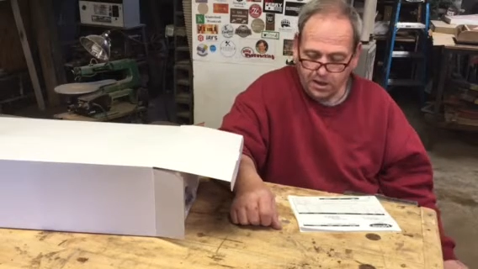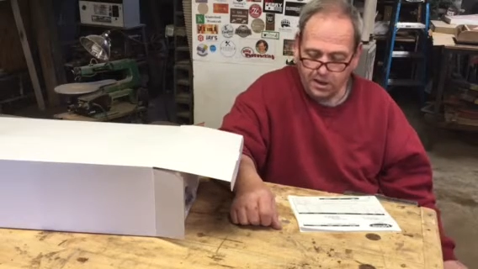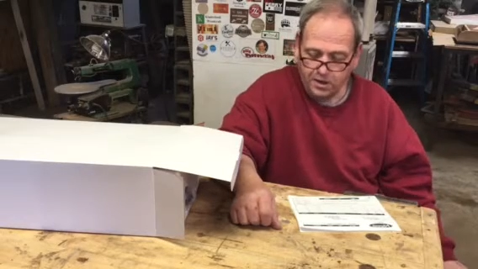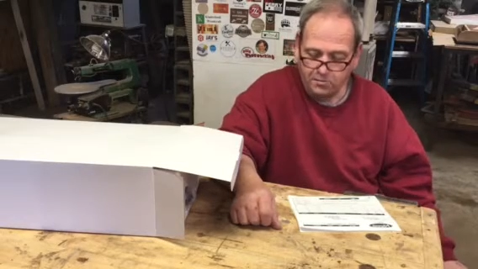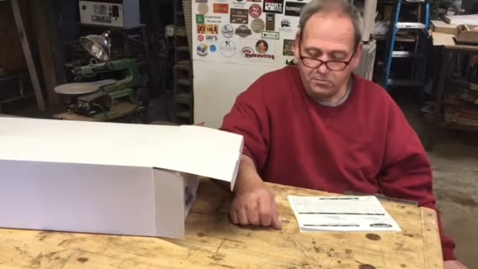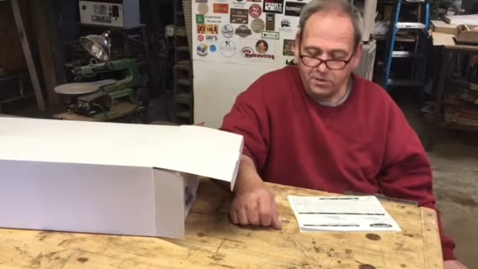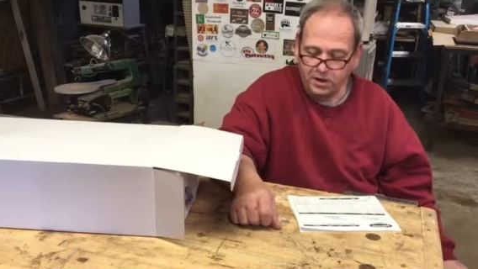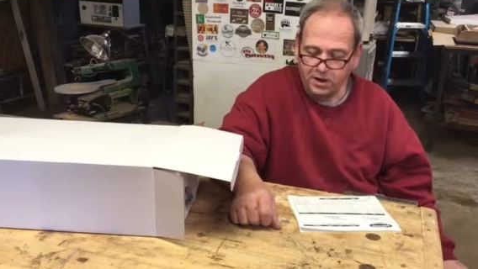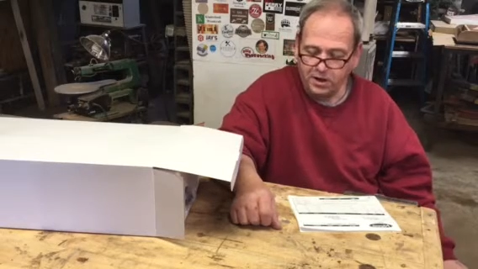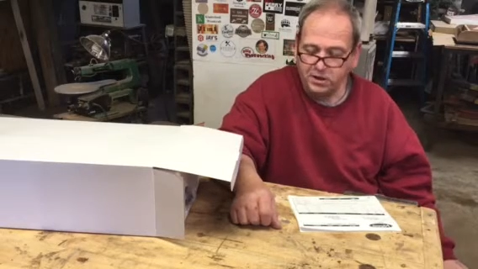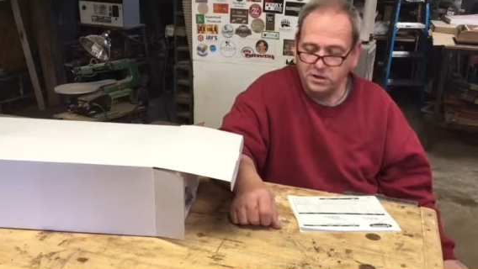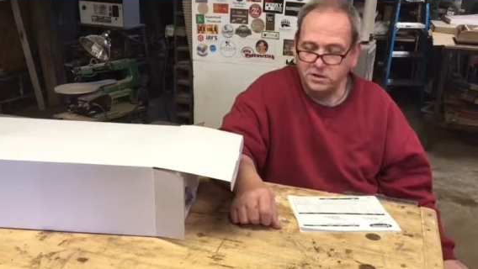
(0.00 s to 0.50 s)
I
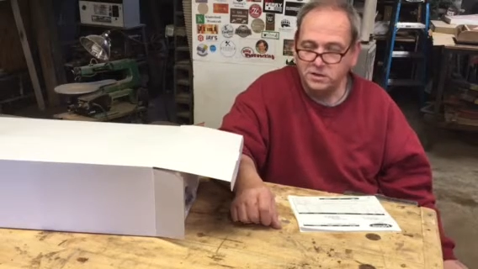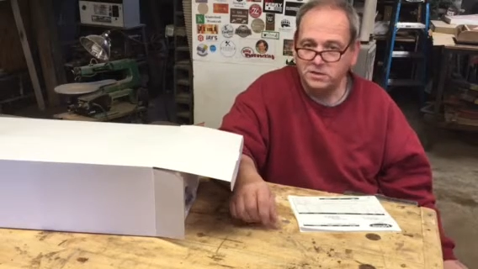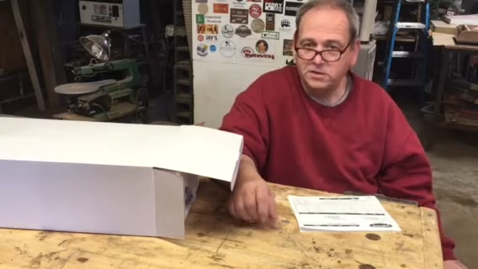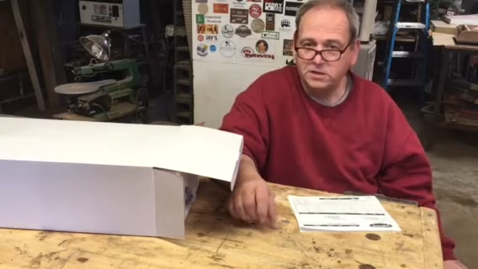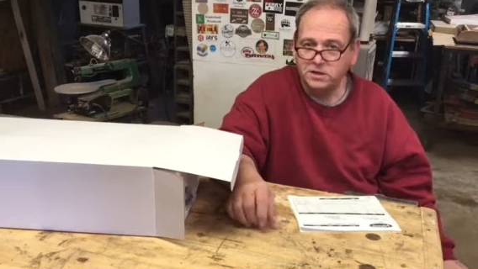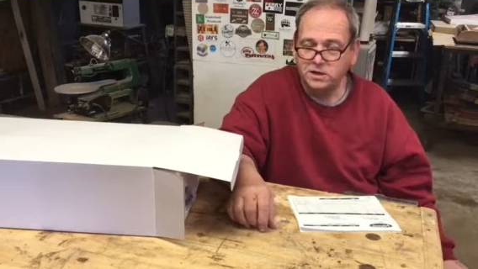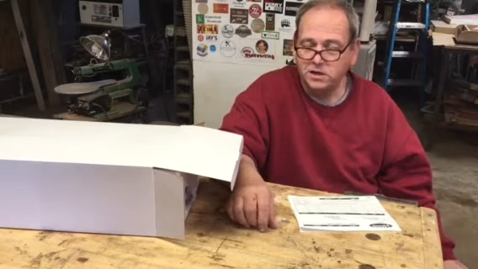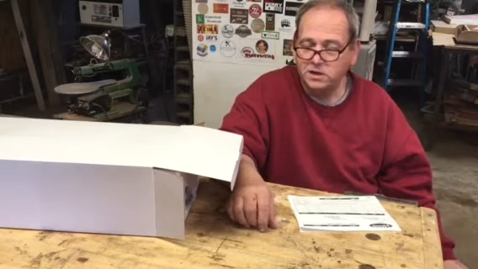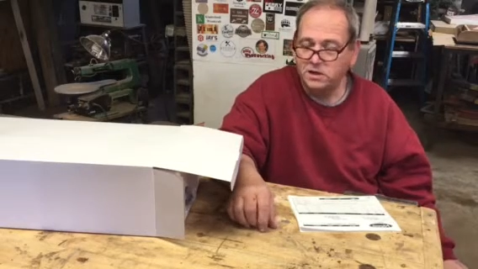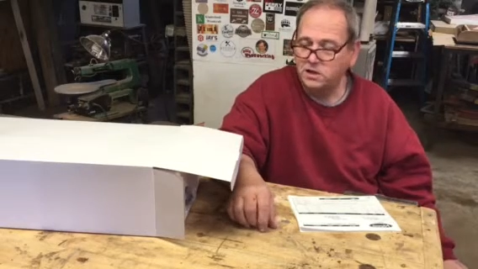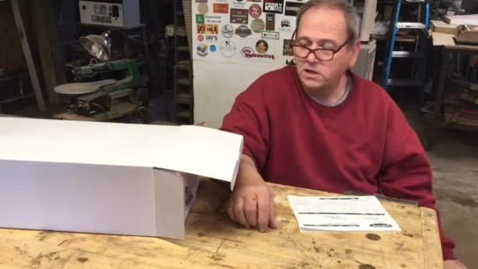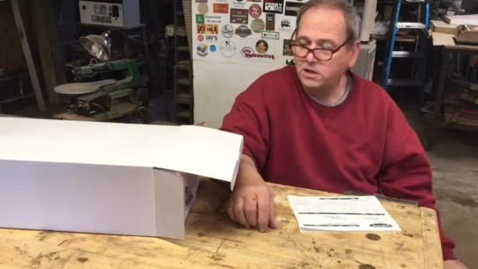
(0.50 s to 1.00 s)
paid
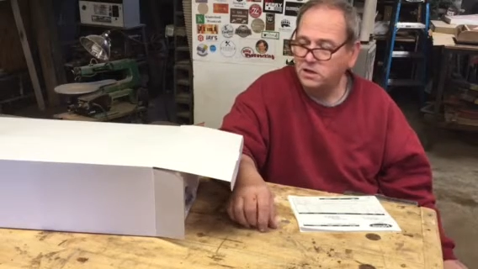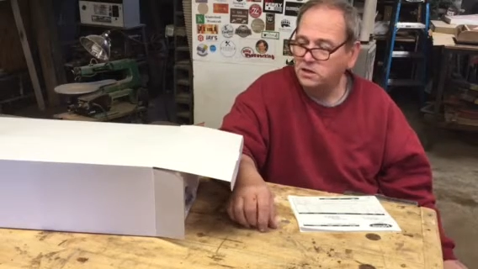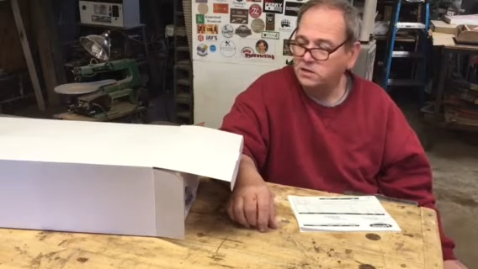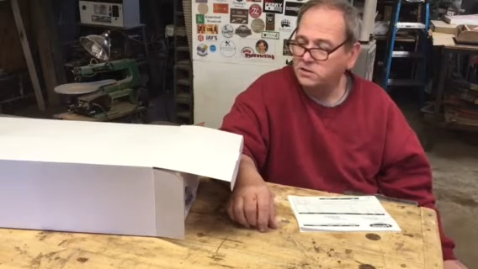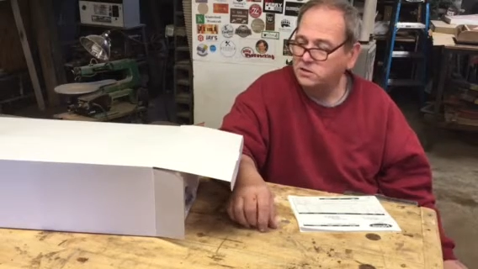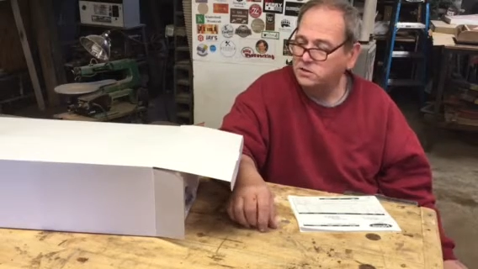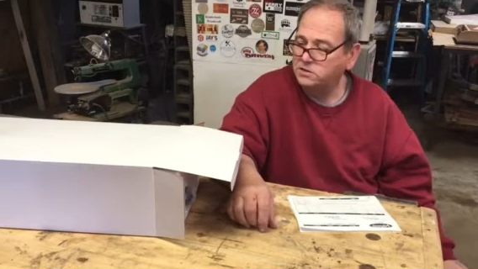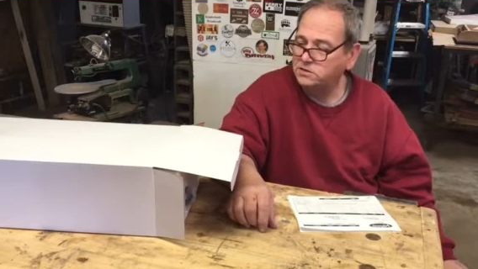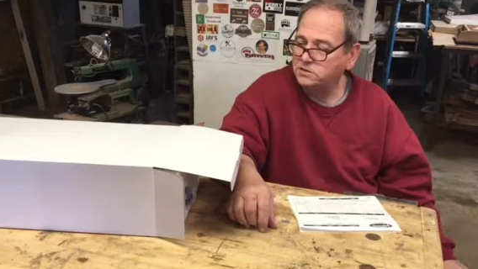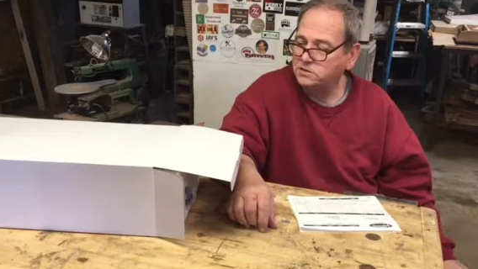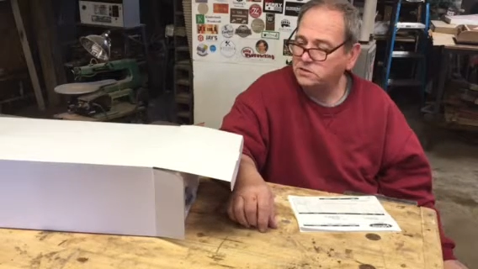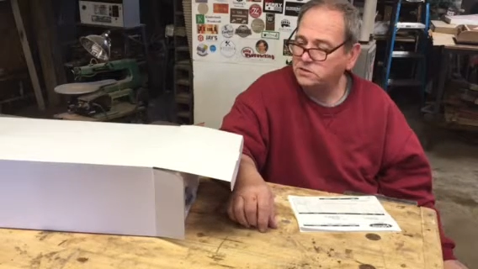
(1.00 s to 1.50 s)

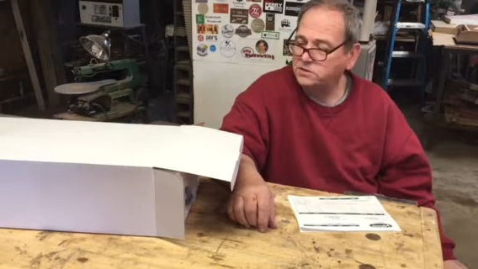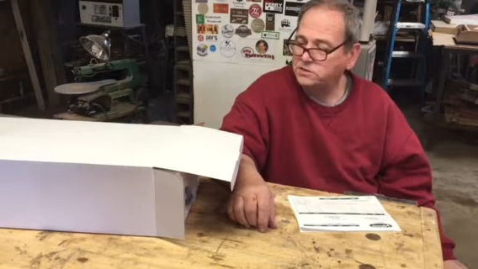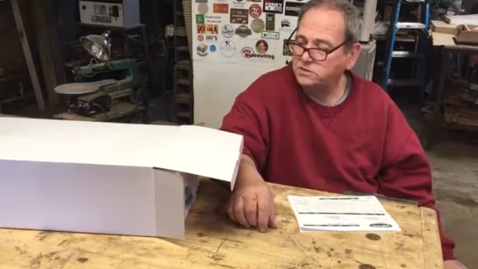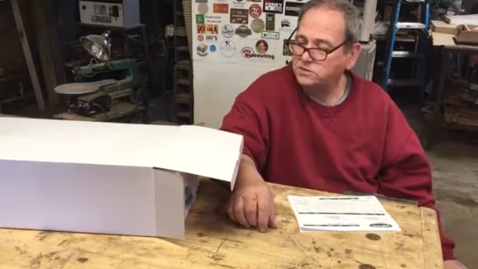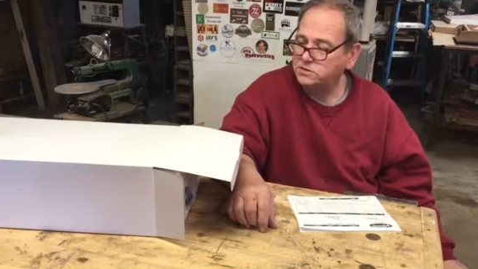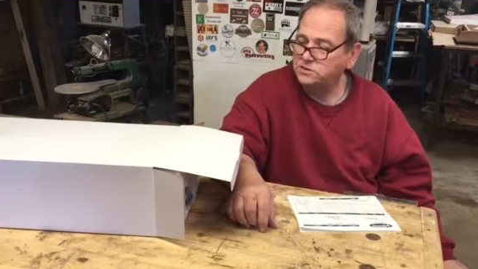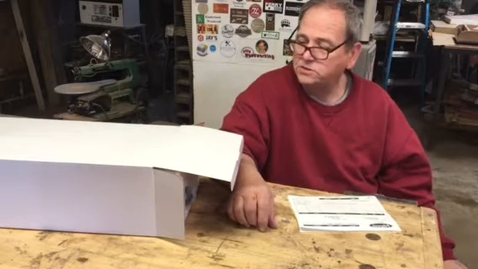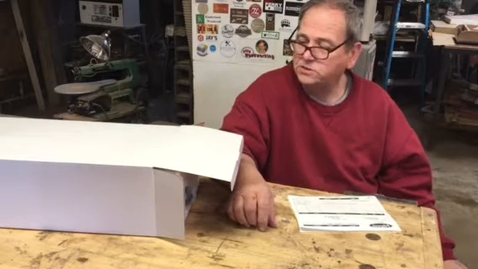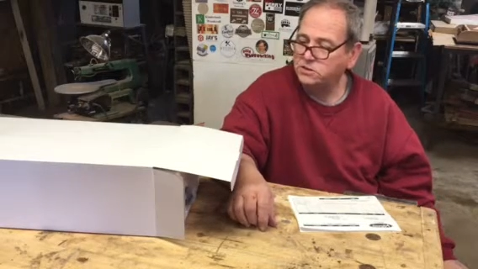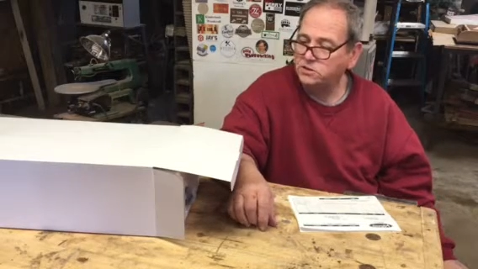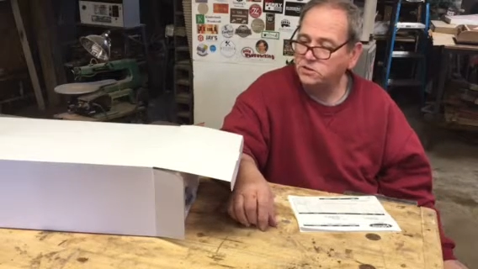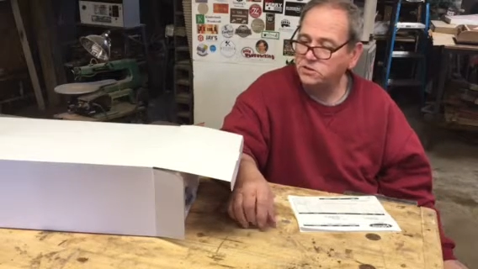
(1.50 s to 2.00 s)

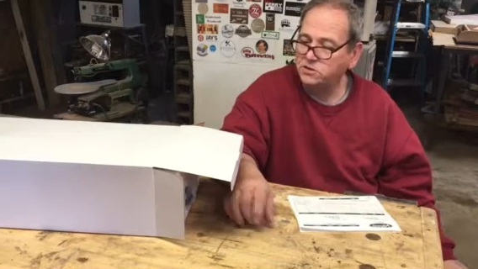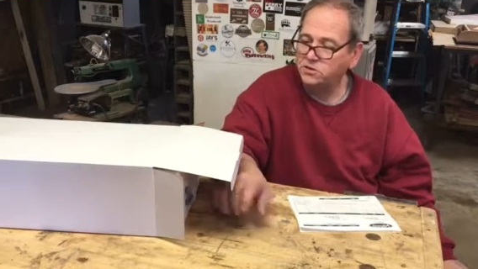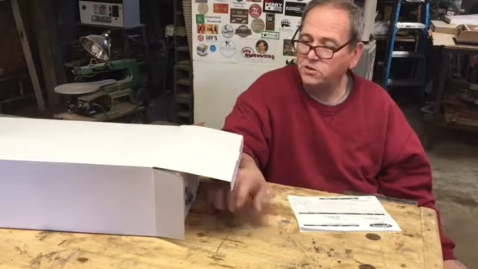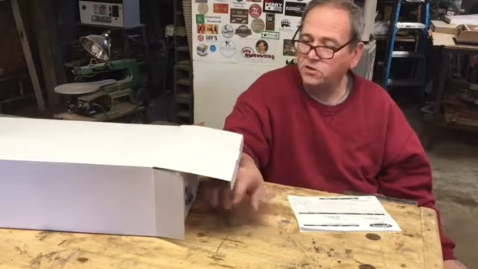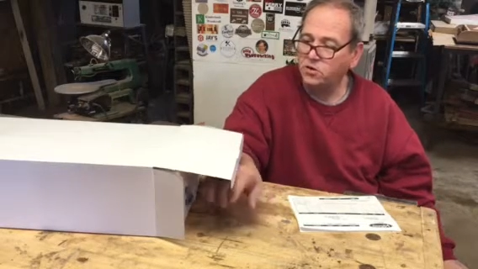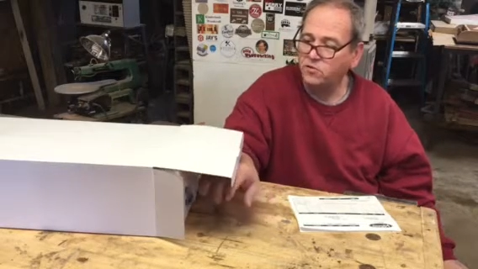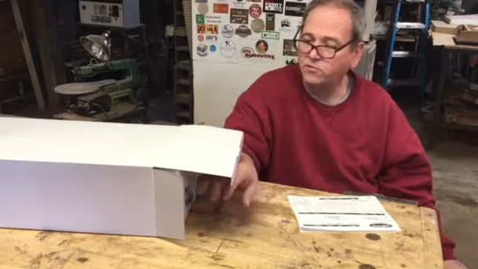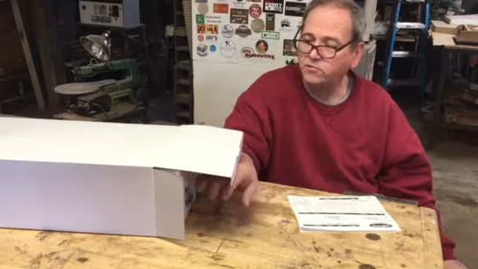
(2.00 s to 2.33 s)
just a little